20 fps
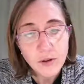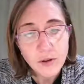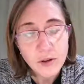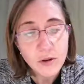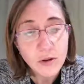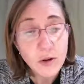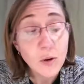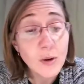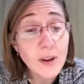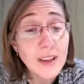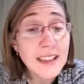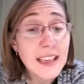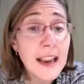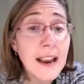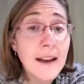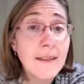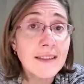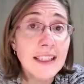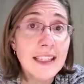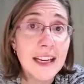So notice I
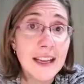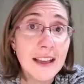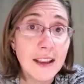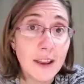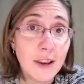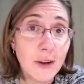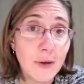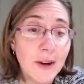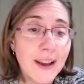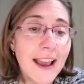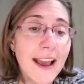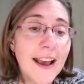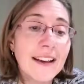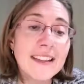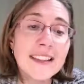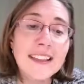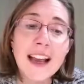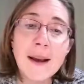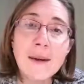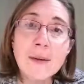have to take the
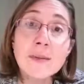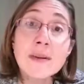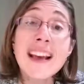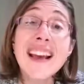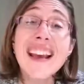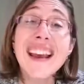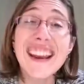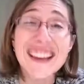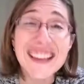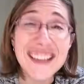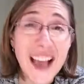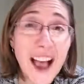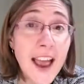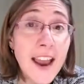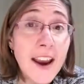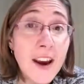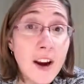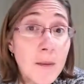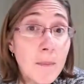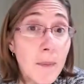3x times that
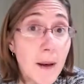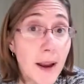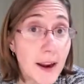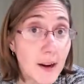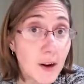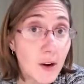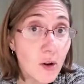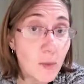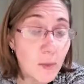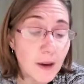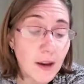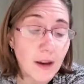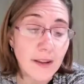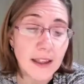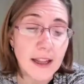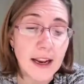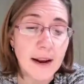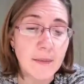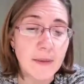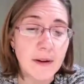entire binomial
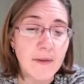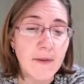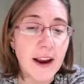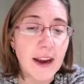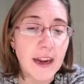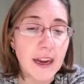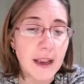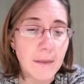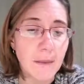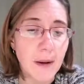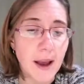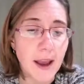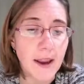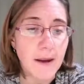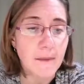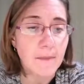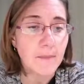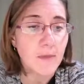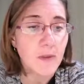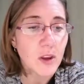that I'm dividing by.